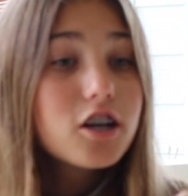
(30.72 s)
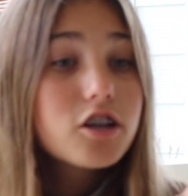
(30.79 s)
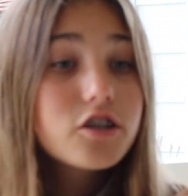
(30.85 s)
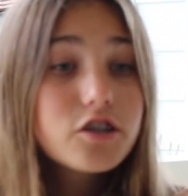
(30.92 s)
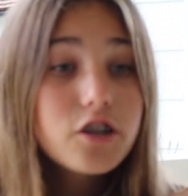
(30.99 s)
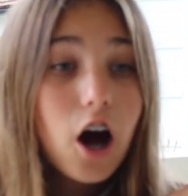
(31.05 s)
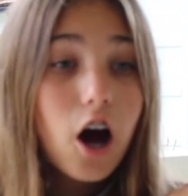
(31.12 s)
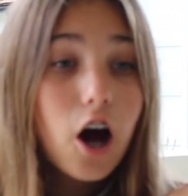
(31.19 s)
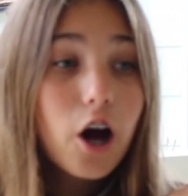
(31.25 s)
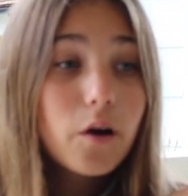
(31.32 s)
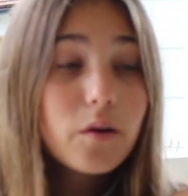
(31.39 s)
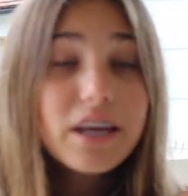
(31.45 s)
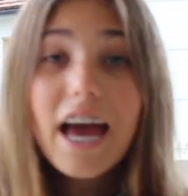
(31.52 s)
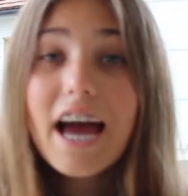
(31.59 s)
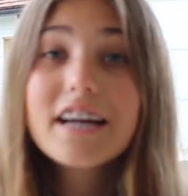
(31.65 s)
So
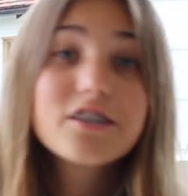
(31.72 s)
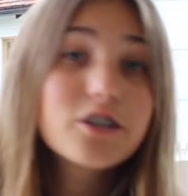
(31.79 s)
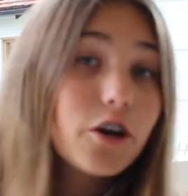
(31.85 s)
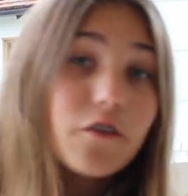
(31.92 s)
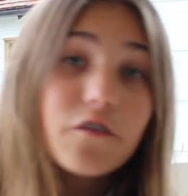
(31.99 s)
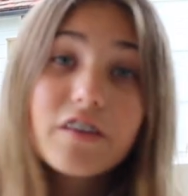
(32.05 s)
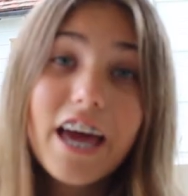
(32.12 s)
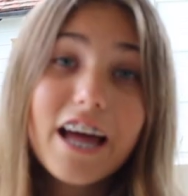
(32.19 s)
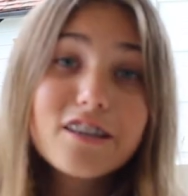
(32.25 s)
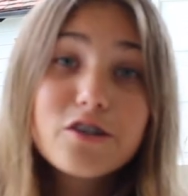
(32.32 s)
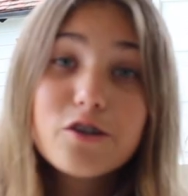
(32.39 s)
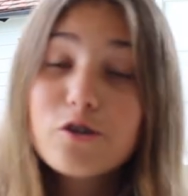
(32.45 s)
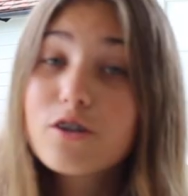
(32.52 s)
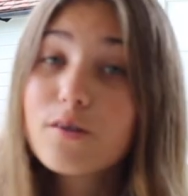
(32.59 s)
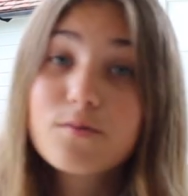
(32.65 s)
yeah, don't forget
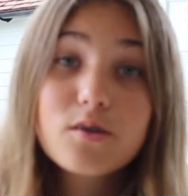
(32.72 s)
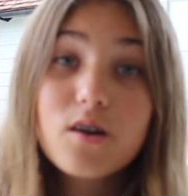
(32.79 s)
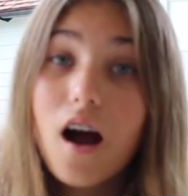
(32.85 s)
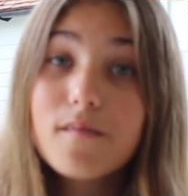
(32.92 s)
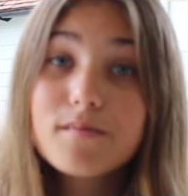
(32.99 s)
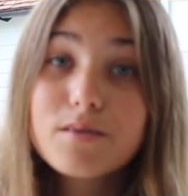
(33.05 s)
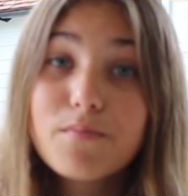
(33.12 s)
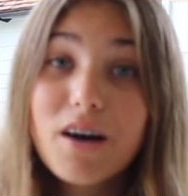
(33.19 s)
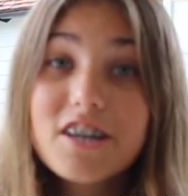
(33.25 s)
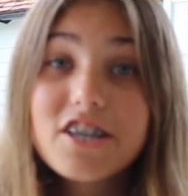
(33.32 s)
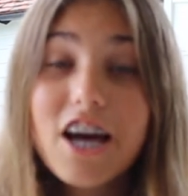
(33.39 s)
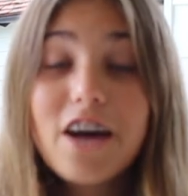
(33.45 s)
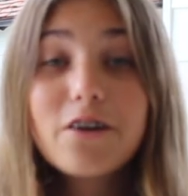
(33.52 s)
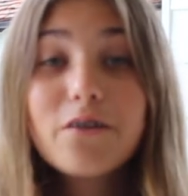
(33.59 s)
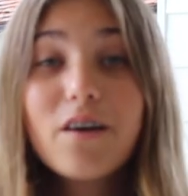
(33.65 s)
to subscribe to my
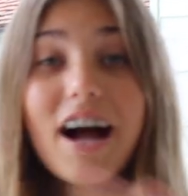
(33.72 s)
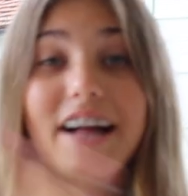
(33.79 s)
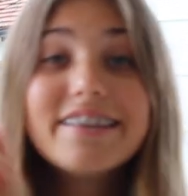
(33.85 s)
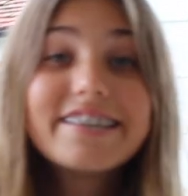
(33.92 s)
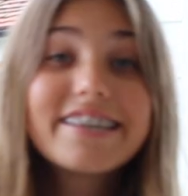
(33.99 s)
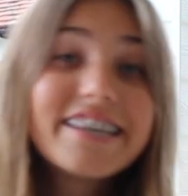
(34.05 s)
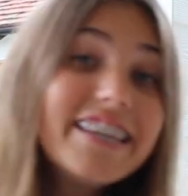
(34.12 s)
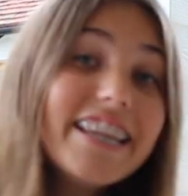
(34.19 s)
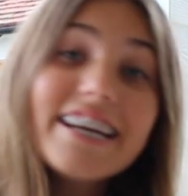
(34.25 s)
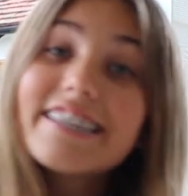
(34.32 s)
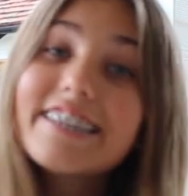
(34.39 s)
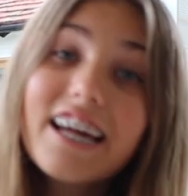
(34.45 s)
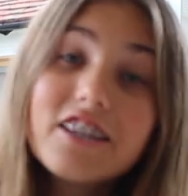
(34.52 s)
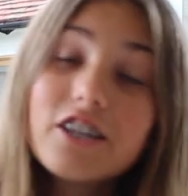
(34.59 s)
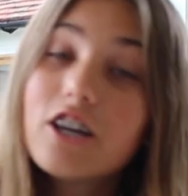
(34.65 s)
channel and
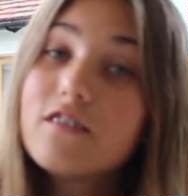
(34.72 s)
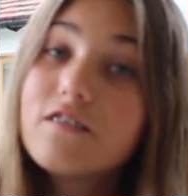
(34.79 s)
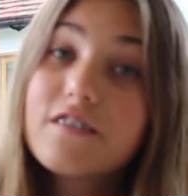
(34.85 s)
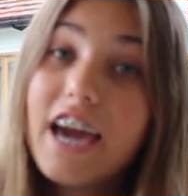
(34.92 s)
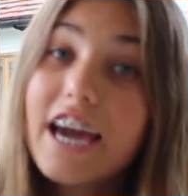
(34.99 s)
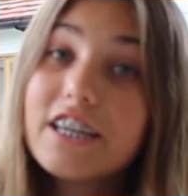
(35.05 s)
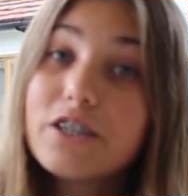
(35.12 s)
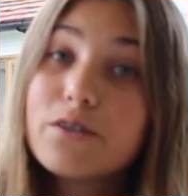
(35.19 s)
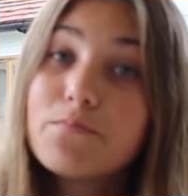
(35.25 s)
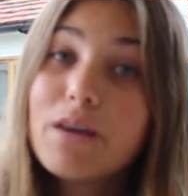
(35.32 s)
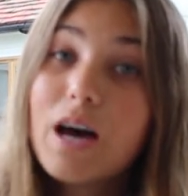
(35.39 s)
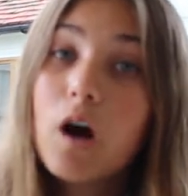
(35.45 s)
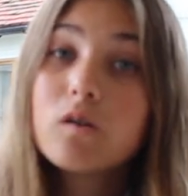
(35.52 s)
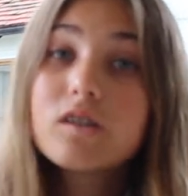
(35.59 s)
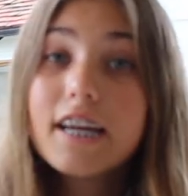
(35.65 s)
click that notification
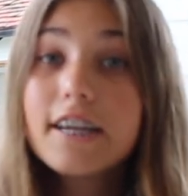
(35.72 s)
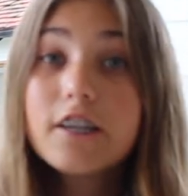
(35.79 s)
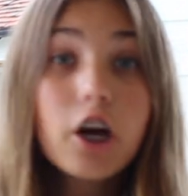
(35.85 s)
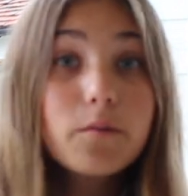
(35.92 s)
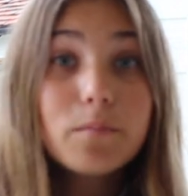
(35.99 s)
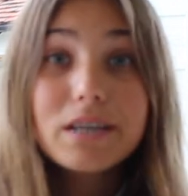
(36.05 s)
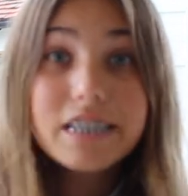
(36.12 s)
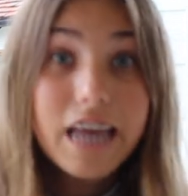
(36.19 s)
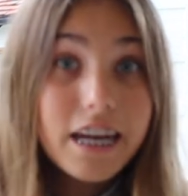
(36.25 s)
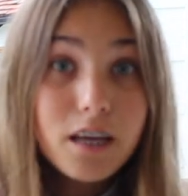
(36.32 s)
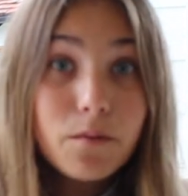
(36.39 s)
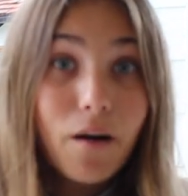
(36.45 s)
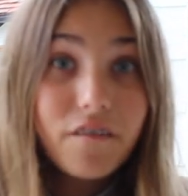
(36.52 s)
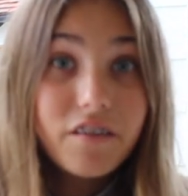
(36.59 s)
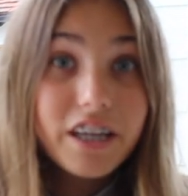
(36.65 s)
bell so you don't miss
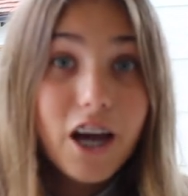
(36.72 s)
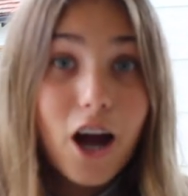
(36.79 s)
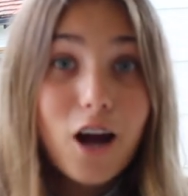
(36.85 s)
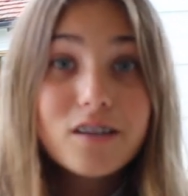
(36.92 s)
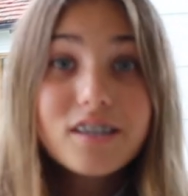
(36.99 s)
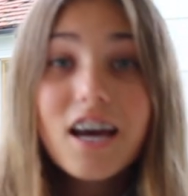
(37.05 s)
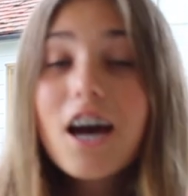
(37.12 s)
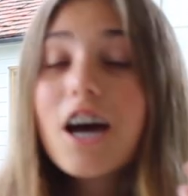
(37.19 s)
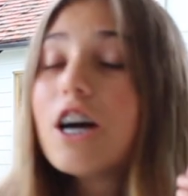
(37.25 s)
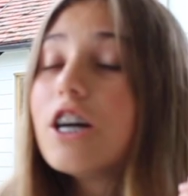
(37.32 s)
any of my videos,